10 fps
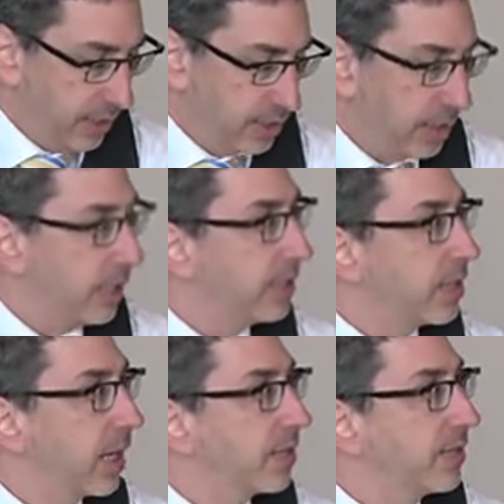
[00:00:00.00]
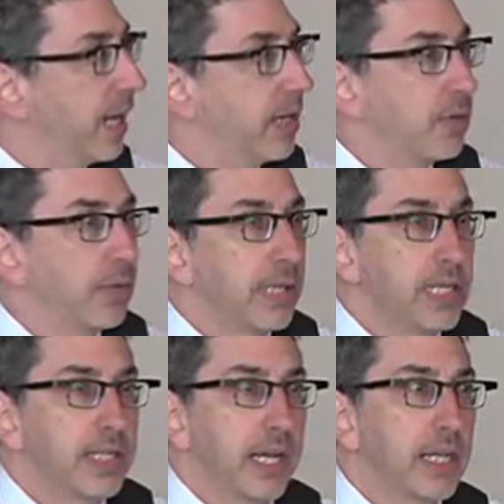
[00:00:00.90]
It's got a standard
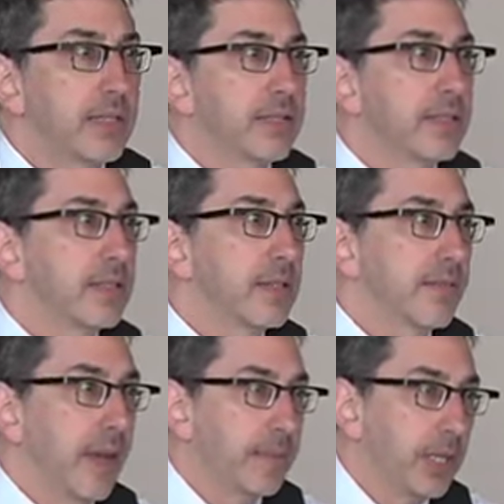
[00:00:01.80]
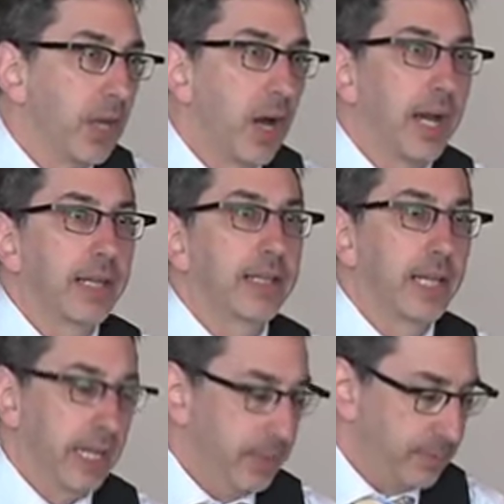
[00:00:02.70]
release against Family Law Act
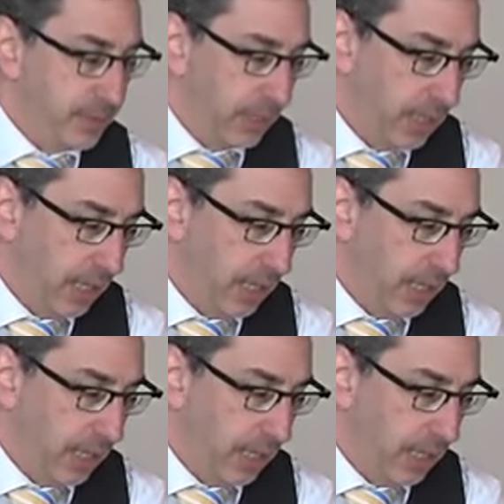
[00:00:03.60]
claims,